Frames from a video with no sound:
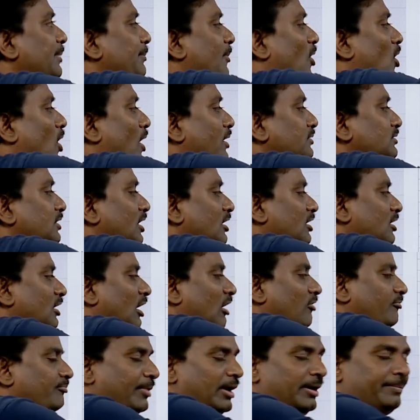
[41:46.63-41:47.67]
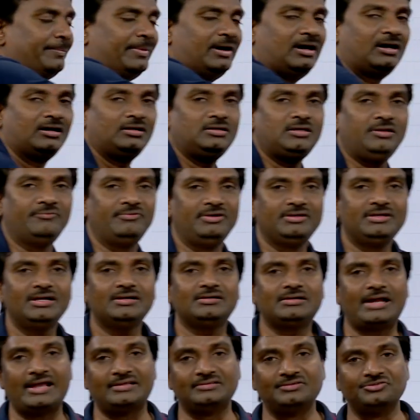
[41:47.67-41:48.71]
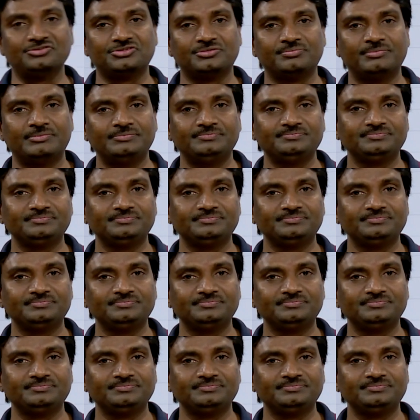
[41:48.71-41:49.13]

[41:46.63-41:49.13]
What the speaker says: them on the graph paper, you will get like this.